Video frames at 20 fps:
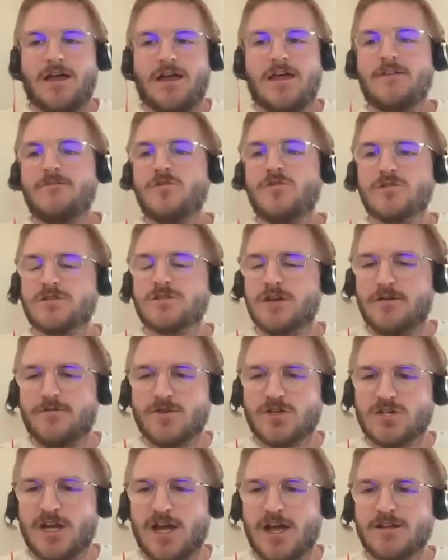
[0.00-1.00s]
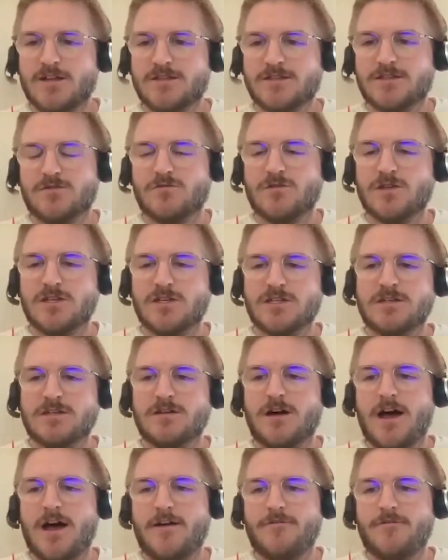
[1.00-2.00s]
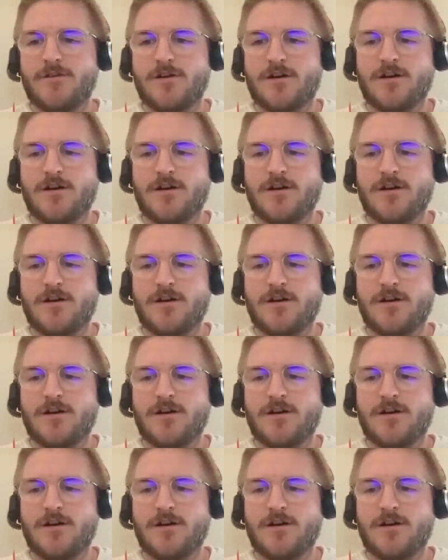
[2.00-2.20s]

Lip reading: give yourself a chance to really still have